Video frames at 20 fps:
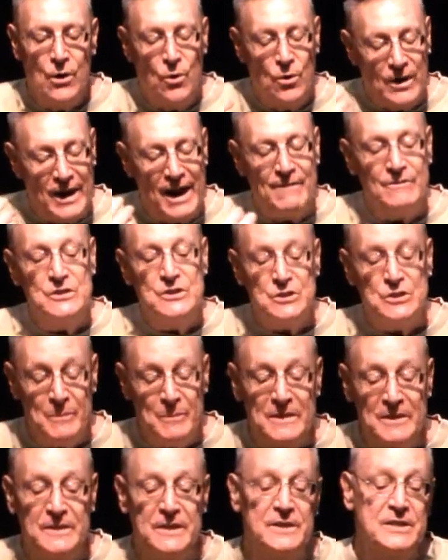or haven't
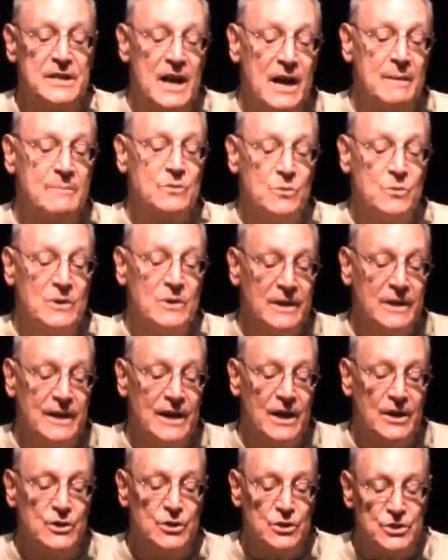spent the time to really
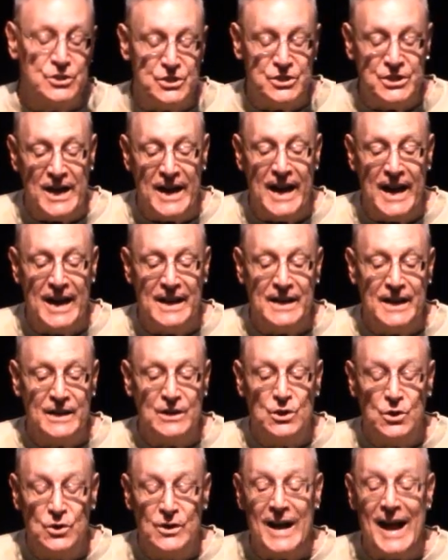understand
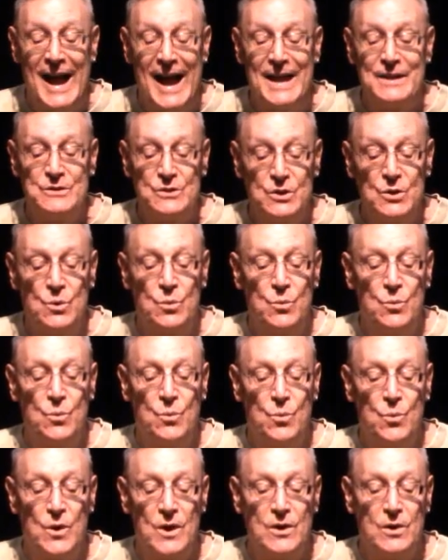and look at
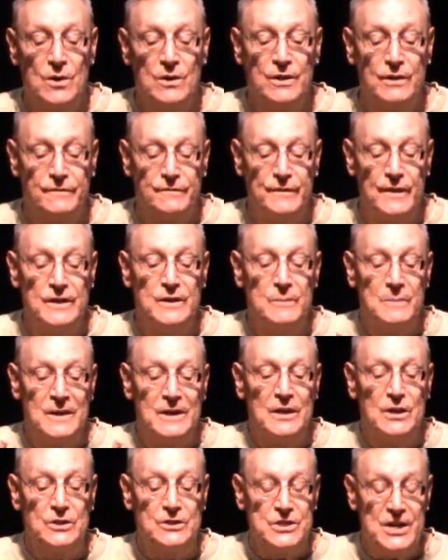what are the
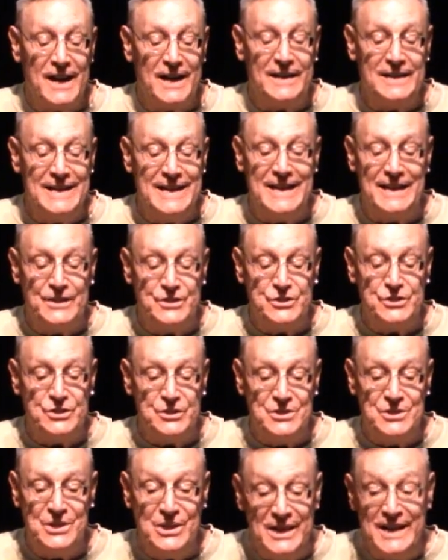fundamental techniques
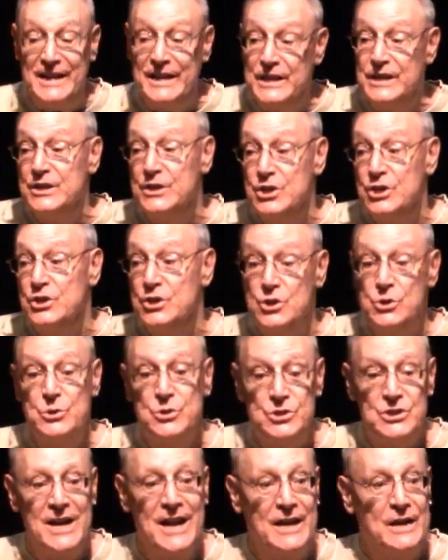needed to do
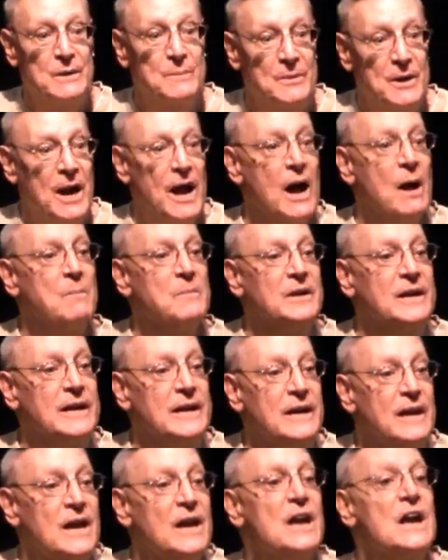stand-up
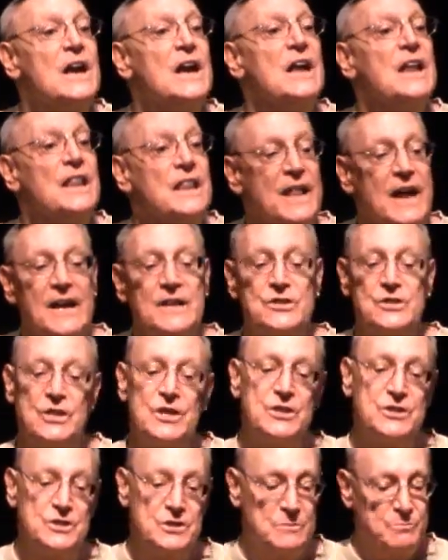comedy. They
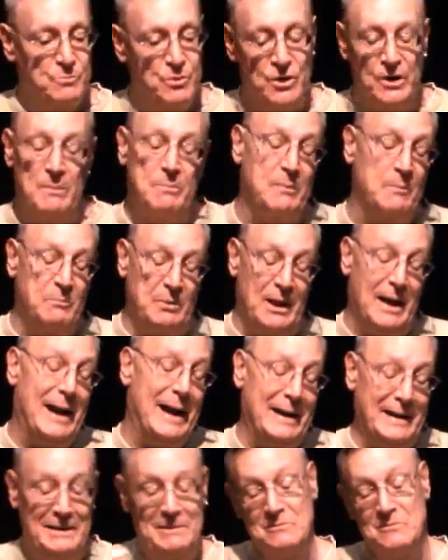just put up a
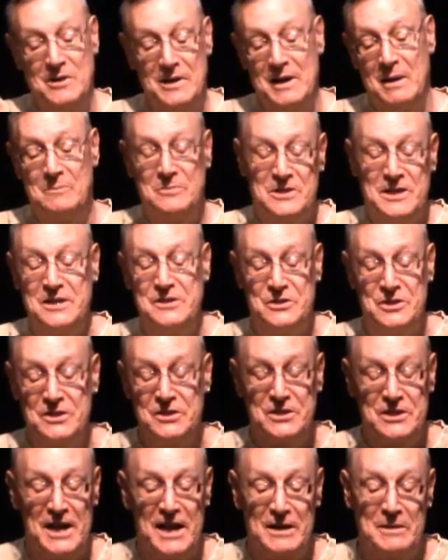plaque, and when I'm teaching
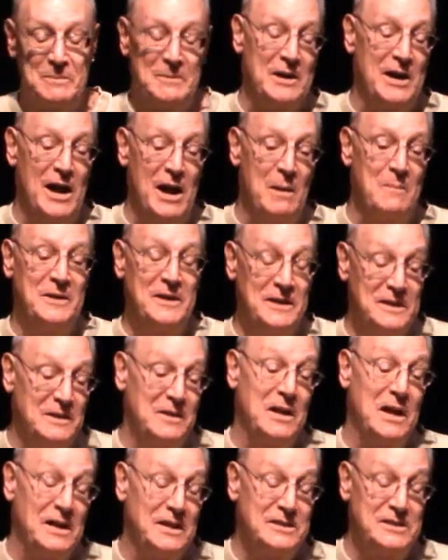stand-up comedy, and
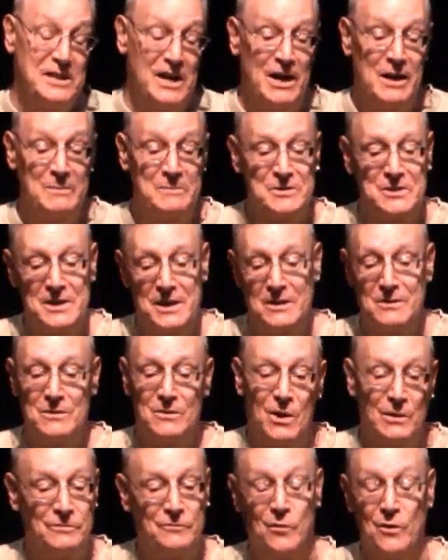a lot of times
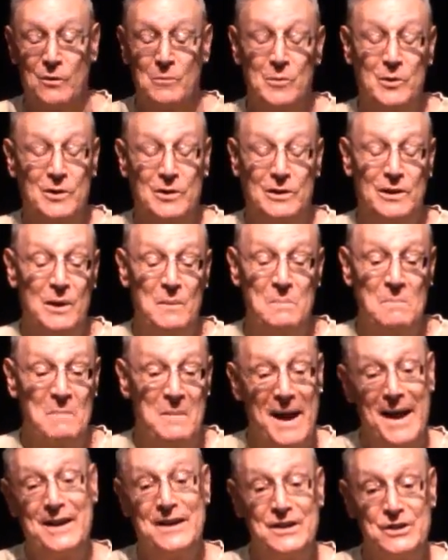they're former club
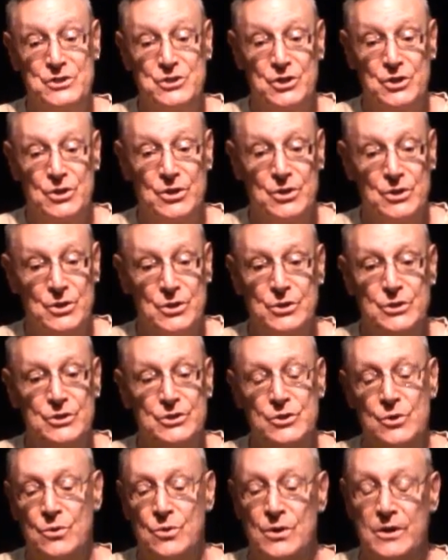
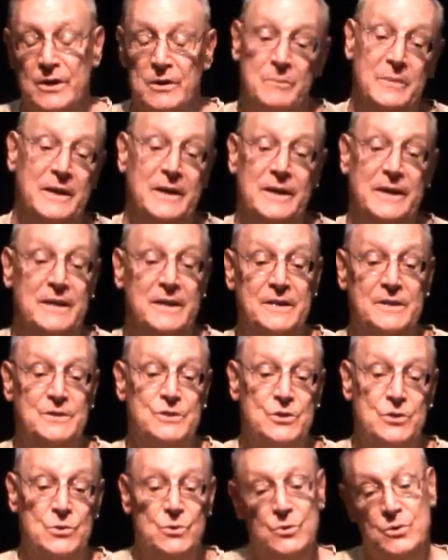managers or
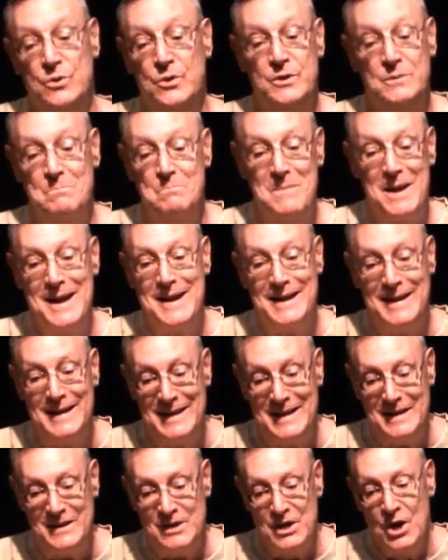comedians who couldn't make
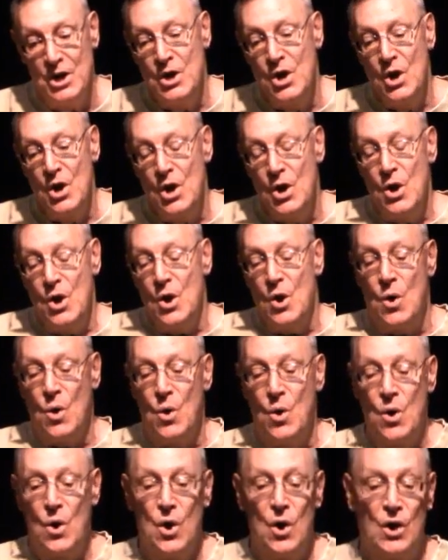it,
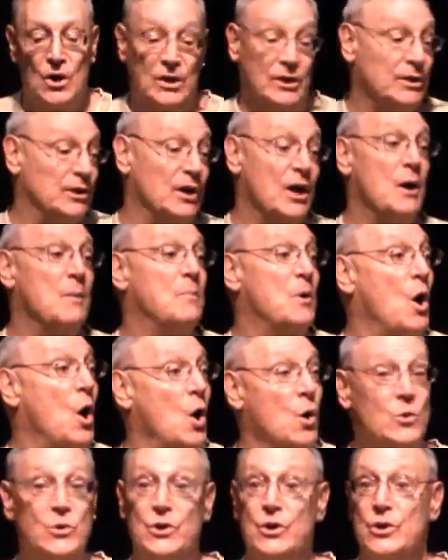or club
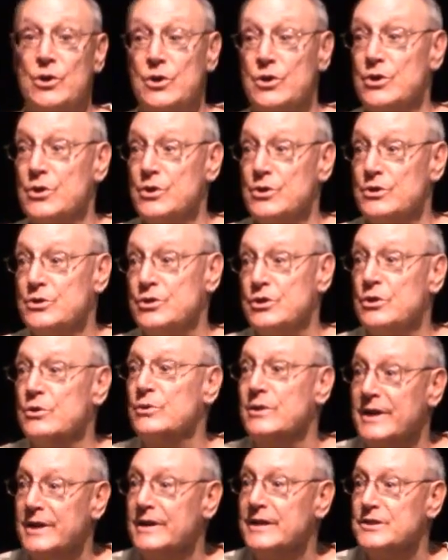owners
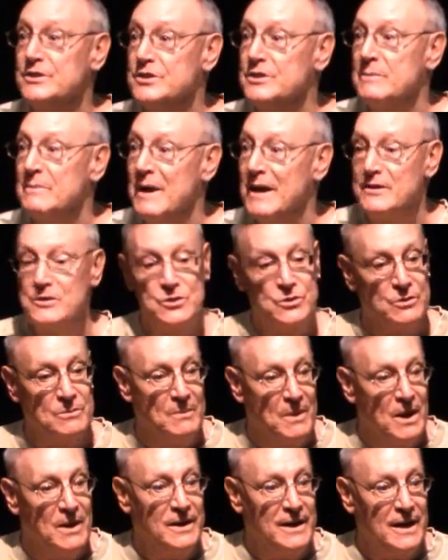who needed some extra
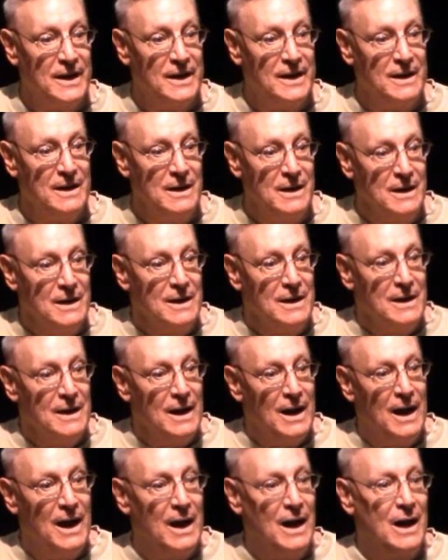money,
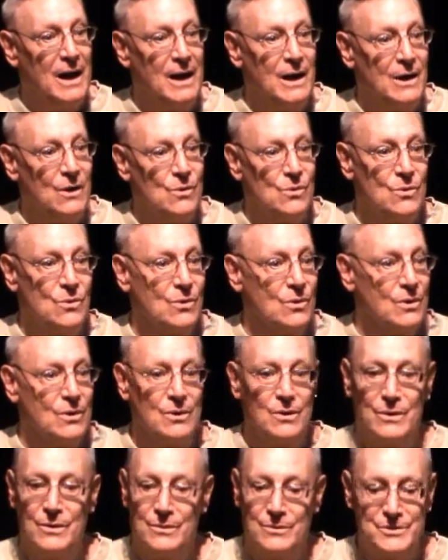
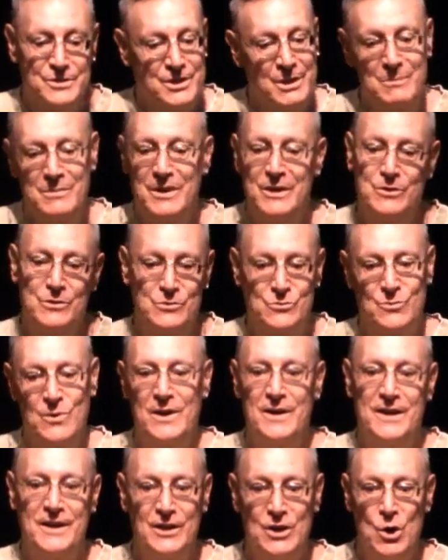or somebody who's
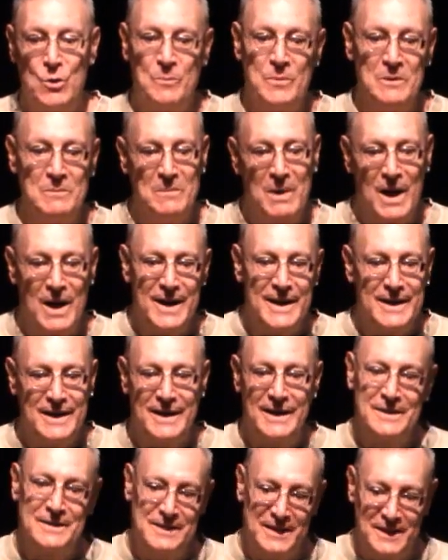running an open
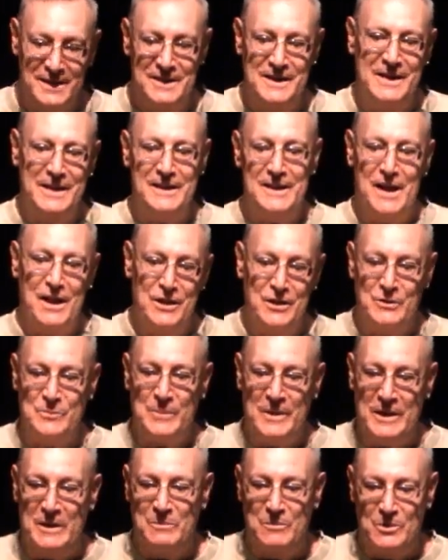mic and can get other
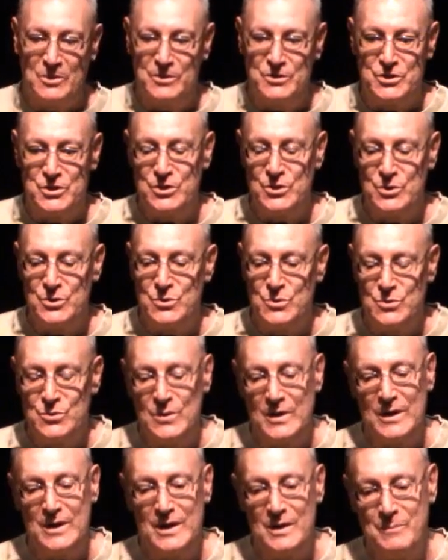people
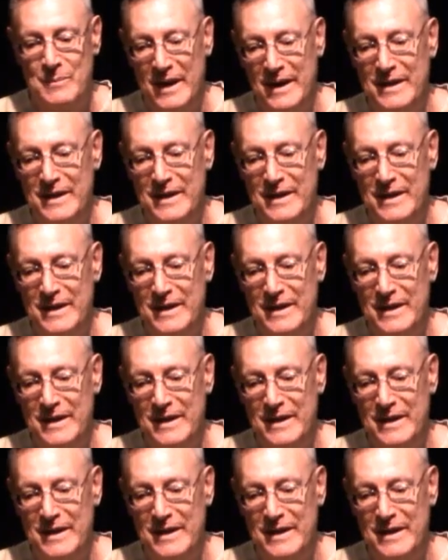to